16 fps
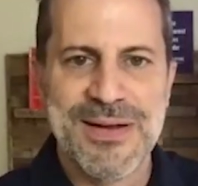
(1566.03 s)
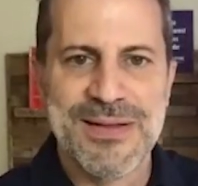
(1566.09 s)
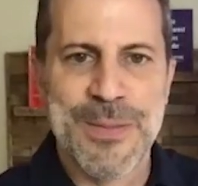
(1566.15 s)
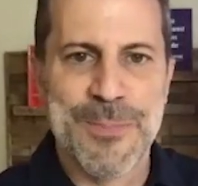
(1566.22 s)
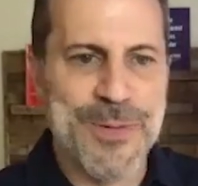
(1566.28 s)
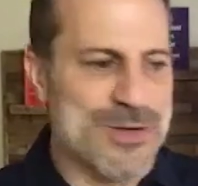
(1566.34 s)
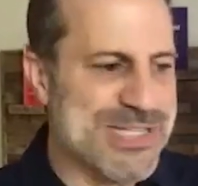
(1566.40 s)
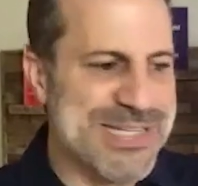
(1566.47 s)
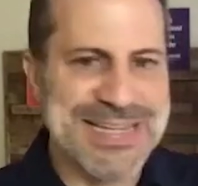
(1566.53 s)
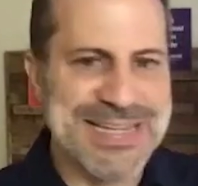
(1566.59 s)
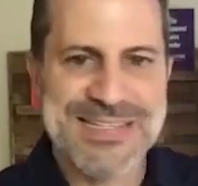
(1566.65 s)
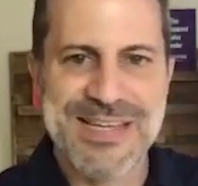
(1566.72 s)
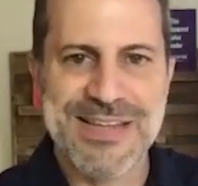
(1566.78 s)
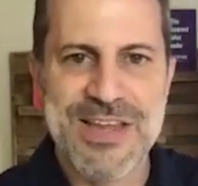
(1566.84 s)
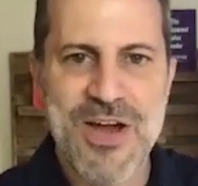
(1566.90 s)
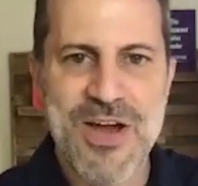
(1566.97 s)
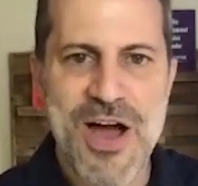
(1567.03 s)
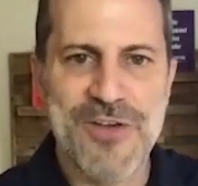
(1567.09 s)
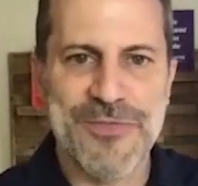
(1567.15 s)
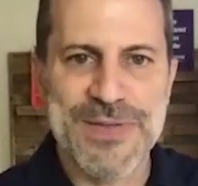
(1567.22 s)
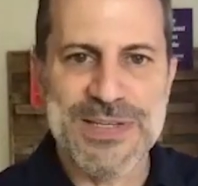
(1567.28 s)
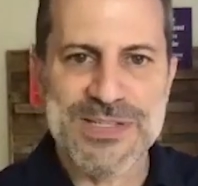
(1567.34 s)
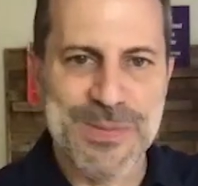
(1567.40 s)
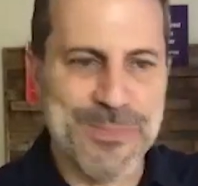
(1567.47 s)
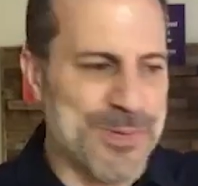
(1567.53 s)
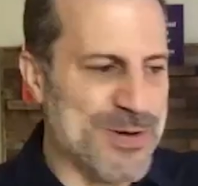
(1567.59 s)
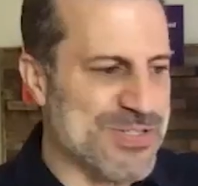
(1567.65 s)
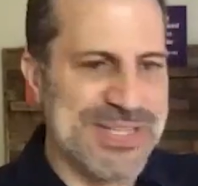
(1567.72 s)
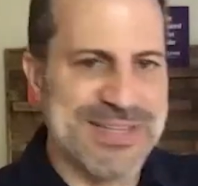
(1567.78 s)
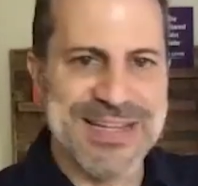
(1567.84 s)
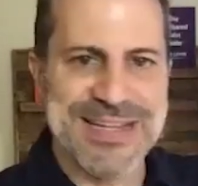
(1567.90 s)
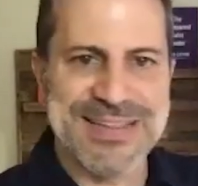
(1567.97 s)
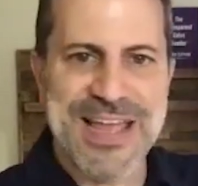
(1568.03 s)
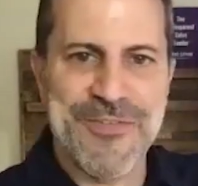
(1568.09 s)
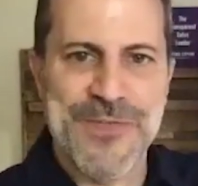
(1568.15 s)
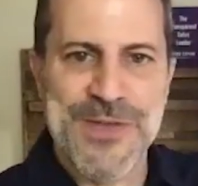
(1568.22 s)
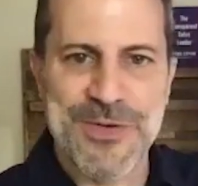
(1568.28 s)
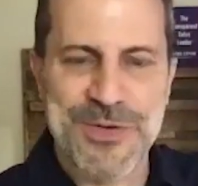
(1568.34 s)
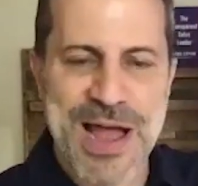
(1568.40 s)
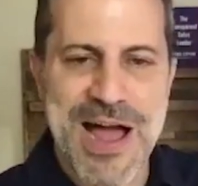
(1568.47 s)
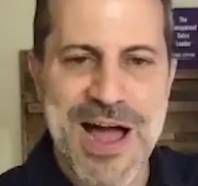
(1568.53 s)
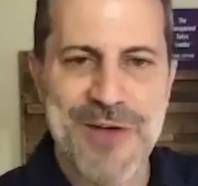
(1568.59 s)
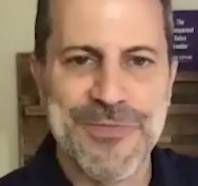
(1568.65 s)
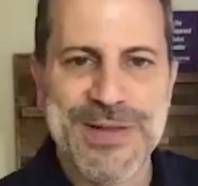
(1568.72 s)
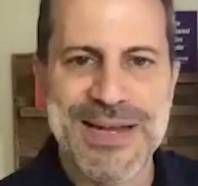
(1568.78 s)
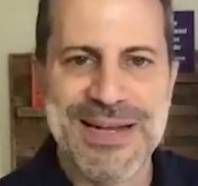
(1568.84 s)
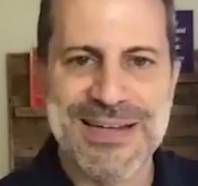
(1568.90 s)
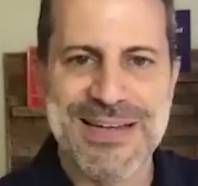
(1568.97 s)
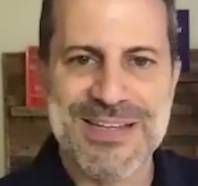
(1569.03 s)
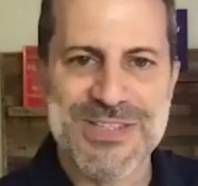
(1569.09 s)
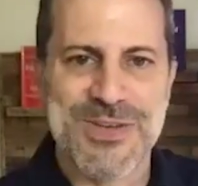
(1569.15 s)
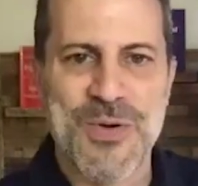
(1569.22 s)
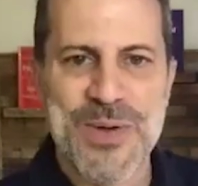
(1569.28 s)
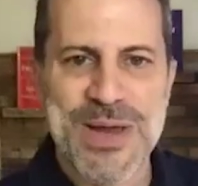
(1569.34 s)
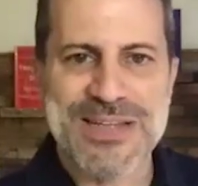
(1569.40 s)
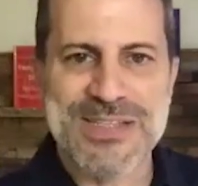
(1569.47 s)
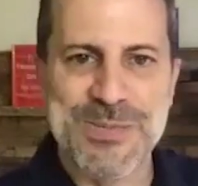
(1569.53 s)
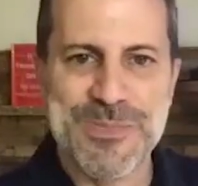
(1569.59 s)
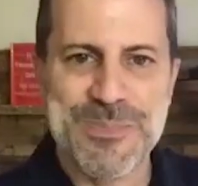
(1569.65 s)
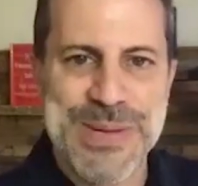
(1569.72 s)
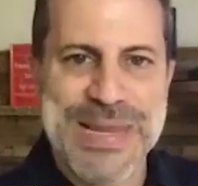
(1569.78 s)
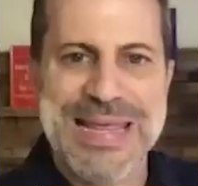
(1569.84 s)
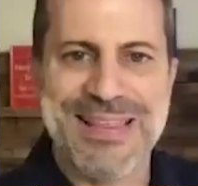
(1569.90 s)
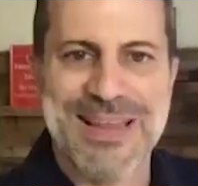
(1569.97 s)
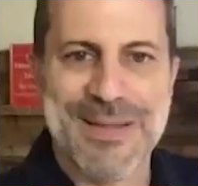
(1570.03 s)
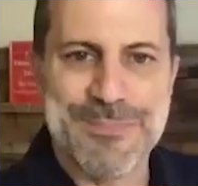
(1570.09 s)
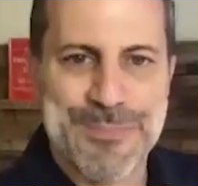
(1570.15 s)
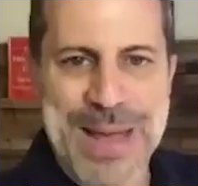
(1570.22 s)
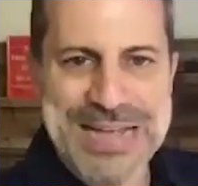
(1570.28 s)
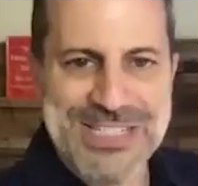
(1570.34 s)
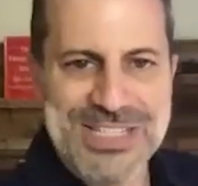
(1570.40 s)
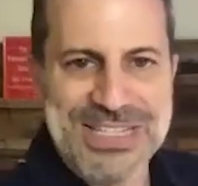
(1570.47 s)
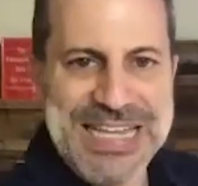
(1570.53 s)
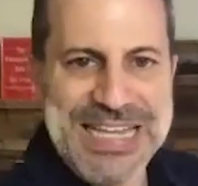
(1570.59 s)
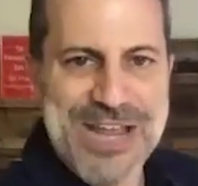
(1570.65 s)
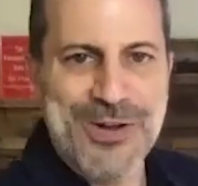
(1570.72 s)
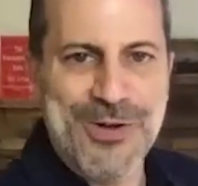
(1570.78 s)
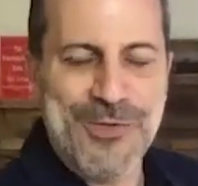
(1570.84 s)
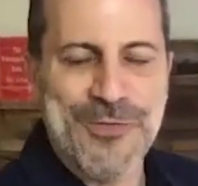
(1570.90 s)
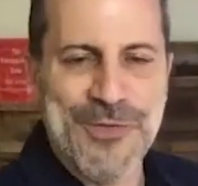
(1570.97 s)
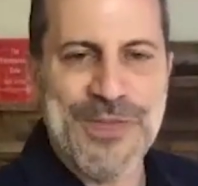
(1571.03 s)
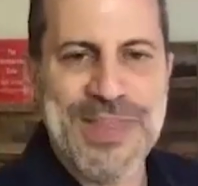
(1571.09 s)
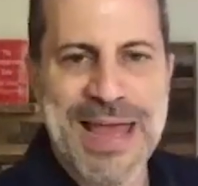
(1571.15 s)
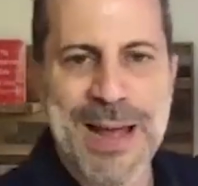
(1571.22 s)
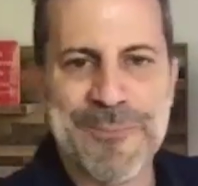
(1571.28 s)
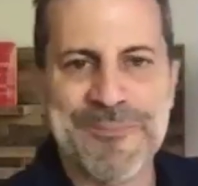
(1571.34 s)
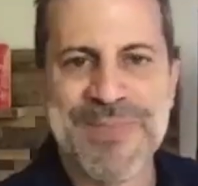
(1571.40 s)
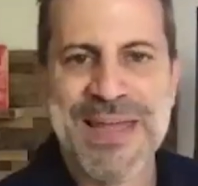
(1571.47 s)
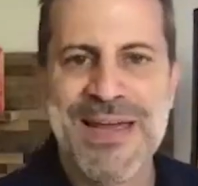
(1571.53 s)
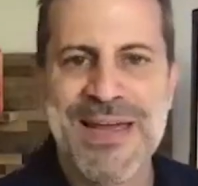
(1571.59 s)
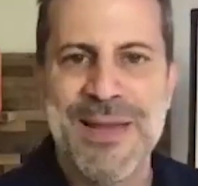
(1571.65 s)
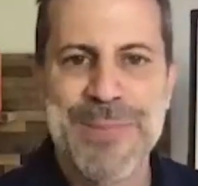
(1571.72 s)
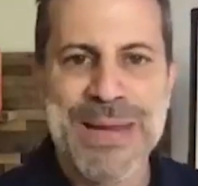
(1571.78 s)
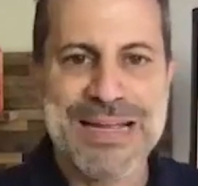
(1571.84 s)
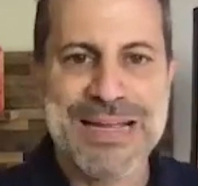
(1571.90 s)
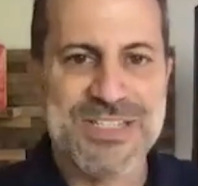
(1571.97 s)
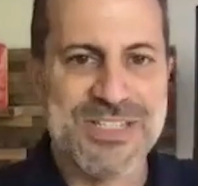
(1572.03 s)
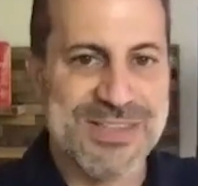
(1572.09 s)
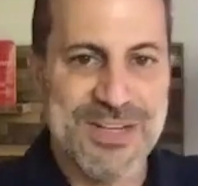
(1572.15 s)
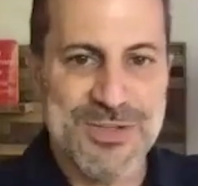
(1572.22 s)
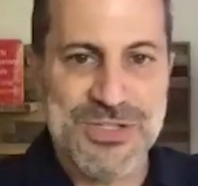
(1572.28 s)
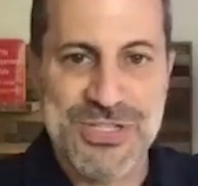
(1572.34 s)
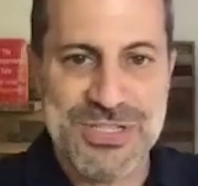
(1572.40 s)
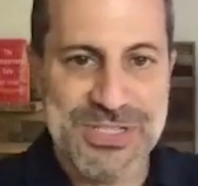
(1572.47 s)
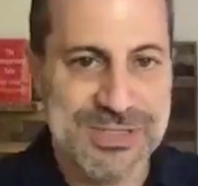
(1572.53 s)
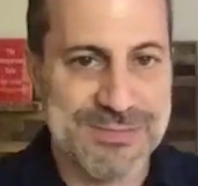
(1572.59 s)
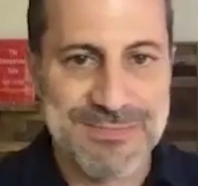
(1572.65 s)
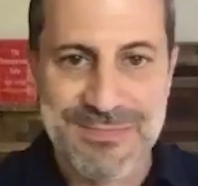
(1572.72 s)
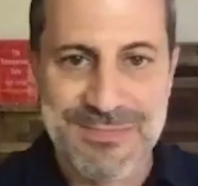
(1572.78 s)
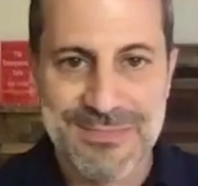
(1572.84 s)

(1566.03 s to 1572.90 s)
the person that's in the office, the person that they feel confident is going to be the best leader for them because they're just